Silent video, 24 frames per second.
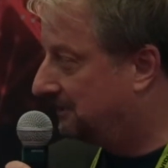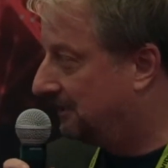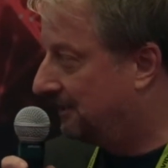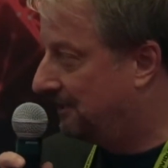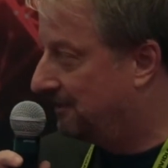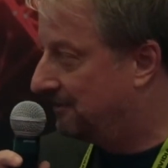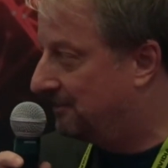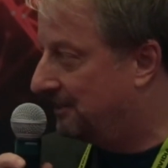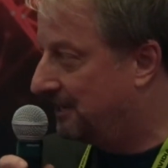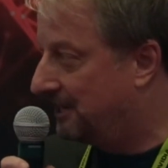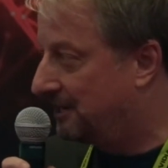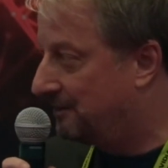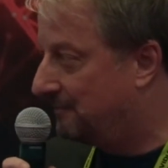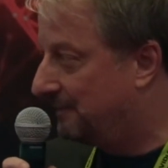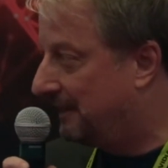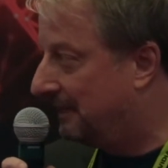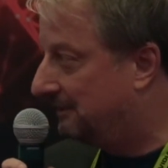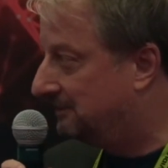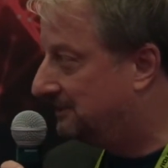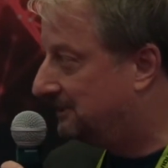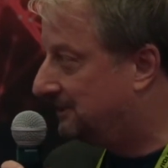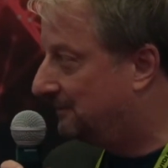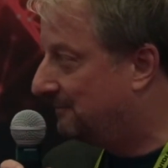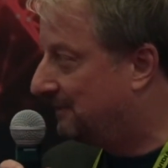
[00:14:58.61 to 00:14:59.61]
So you think
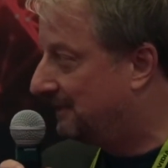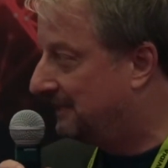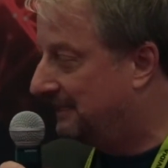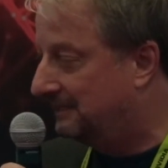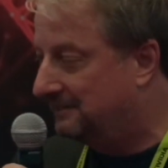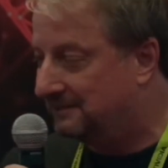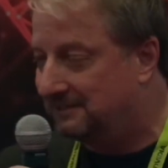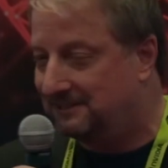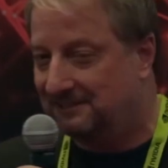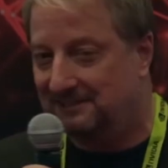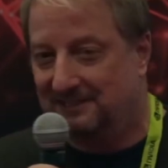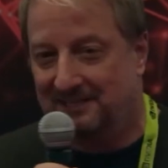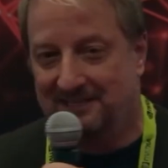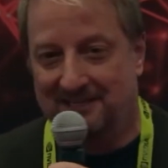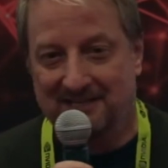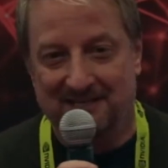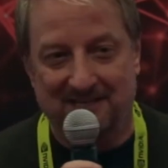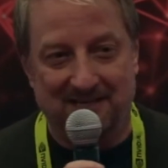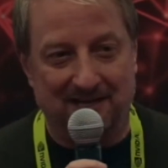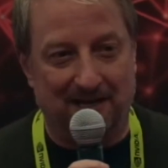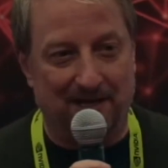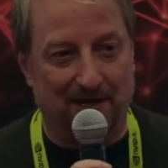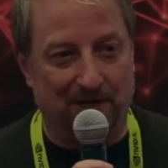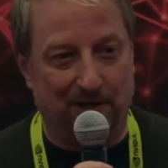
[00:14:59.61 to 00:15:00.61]
about some of these
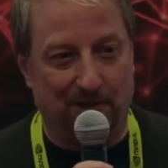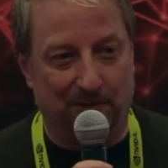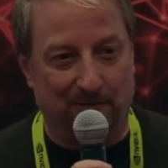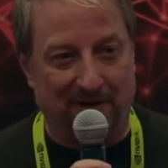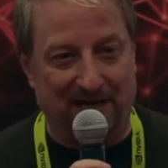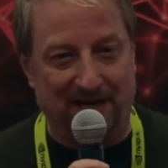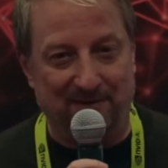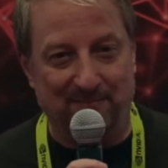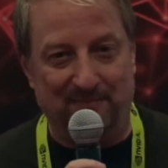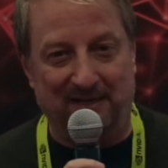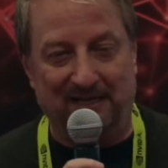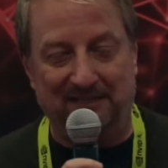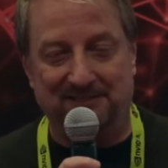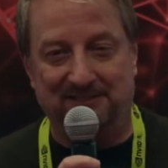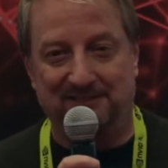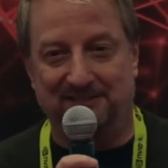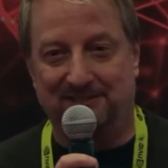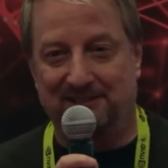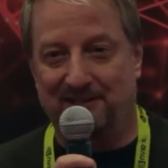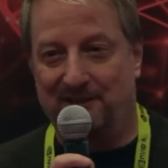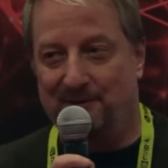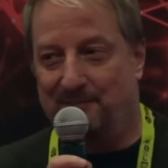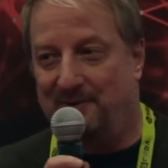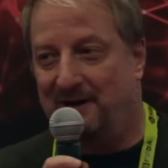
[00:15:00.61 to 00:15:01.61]
green
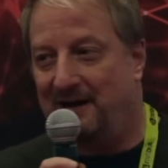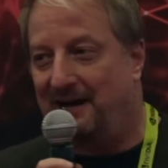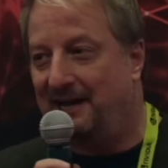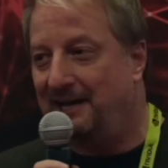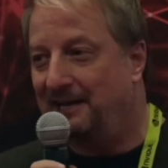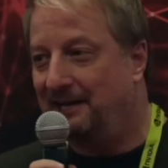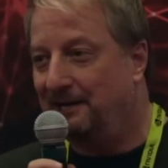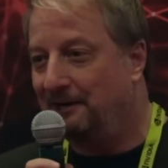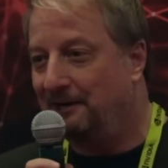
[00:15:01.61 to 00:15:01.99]
pieces of the pie